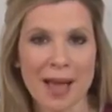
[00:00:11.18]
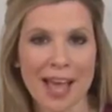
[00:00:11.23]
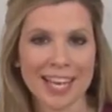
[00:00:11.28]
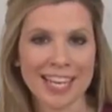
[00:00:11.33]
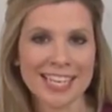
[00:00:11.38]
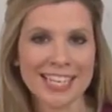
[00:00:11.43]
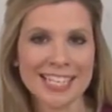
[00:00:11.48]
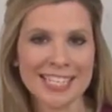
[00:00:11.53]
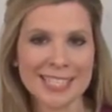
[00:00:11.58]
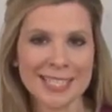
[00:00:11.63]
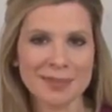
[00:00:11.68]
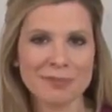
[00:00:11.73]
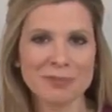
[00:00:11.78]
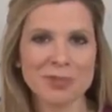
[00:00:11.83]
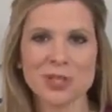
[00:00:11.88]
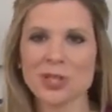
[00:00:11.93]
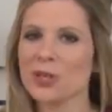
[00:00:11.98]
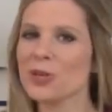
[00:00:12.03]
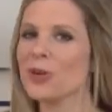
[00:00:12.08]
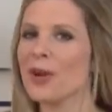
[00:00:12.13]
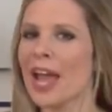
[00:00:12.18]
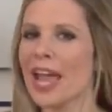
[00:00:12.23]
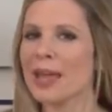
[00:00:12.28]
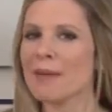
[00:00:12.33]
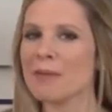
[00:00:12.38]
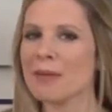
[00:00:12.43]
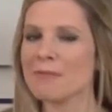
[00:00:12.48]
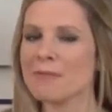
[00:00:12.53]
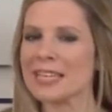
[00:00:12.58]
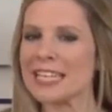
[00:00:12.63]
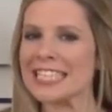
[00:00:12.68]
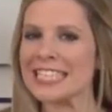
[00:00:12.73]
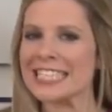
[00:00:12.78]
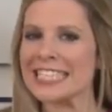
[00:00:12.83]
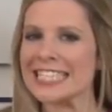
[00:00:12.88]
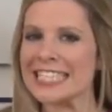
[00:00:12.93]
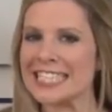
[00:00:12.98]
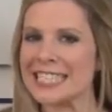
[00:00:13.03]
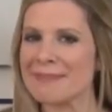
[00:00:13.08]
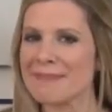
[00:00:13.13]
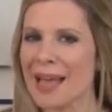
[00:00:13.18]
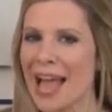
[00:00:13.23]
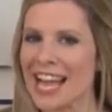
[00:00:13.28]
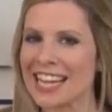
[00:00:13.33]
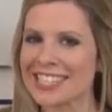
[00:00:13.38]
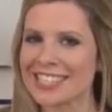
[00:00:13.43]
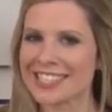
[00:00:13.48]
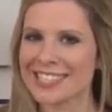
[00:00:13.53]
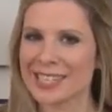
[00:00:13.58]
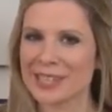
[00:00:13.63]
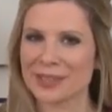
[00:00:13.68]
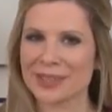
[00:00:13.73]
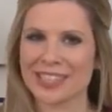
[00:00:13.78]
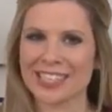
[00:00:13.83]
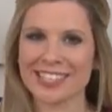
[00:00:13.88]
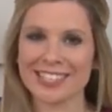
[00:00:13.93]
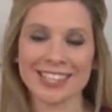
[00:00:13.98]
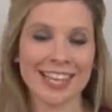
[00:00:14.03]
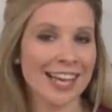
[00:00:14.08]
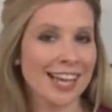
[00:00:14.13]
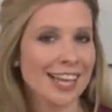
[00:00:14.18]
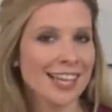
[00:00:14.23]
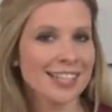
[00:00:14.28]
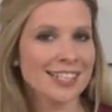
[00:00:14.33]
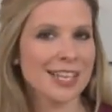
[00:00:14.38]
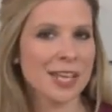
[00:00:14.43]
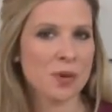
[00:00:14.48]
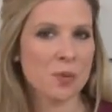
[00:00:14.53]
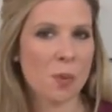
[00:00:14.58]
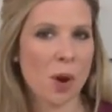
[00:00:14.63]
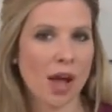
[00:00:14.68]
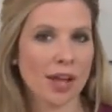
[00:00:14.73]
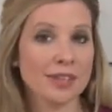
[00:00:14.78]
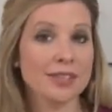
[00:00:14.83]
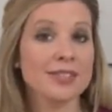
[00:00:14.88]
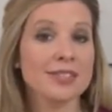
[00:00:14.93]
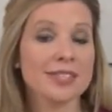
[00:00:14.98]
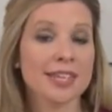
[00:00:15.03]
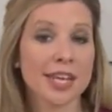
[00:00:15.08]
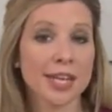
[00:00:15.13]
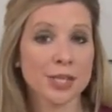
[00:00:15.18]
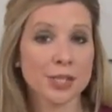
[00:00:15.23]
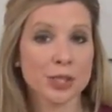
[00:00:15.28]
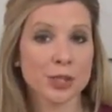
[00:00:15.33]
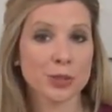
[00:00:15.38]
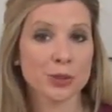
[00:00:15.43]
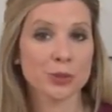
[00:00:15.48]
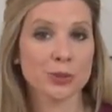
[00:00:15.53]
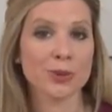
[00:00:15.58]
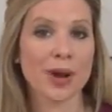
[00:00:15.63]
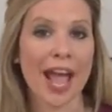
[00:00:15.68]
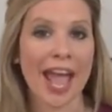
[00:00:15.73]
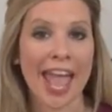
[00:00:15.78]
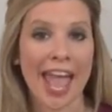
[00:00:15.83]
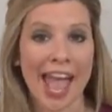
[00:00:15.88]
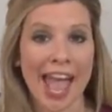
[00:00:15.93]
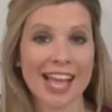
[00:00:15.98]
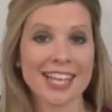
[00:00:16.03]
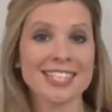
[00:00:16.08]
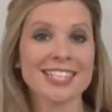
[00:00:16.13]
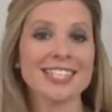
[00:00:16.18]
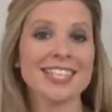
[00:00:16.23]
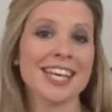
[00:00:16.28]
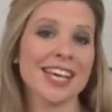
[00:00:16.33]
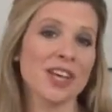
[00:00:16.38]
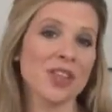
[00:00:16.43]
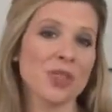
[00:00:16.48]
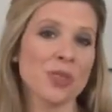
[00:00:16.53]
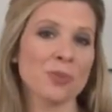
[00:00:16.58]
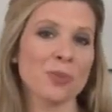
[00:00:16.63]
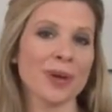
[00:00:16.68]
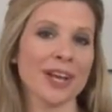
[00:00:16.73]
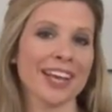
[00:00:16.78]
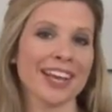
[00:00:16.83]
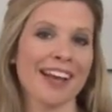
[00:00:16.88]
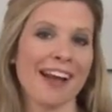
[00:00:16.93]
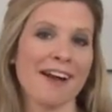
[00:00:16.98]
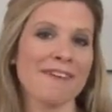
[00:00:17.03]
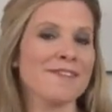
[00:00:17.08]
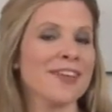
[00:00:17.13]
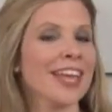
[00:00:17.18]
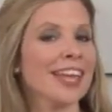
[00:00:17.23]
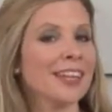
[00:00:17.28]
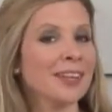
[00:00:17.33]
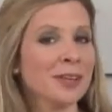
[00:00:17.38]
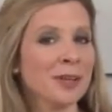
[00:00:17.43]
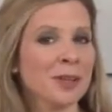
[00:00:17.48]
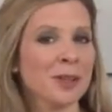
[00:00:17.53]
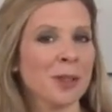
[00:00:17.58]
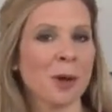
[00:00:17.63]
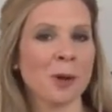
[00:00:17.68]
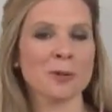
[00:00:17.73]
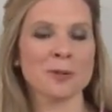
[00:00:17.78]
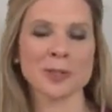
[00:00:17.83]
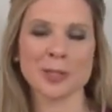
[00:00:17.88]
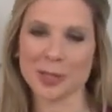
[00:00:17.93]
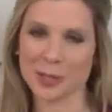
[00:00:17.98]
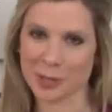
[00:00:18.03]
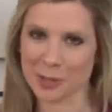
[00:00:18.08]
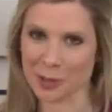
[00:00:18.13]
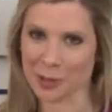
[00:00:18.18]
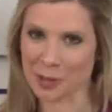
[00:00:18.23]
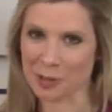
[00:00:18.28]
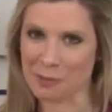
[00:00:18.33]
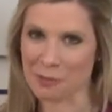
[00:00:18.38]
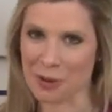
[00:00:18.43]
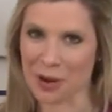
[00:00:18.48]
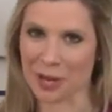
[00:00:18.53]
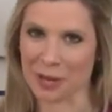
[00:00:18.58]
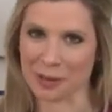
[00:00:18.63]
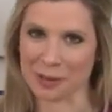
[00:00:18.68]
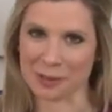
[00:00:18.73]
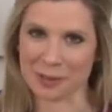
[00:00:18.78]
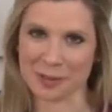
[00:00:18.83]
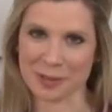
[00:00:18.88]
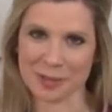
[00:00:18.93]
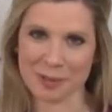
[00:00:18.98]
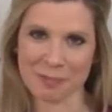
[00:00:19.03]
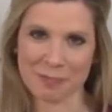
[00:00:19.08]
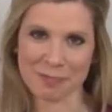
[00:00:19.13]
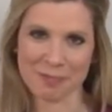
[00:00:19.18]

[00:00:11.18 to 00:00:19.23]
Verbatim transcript: mechanism to A B B's Tmax series T one, T two, and T three of enclosed circuit breakers.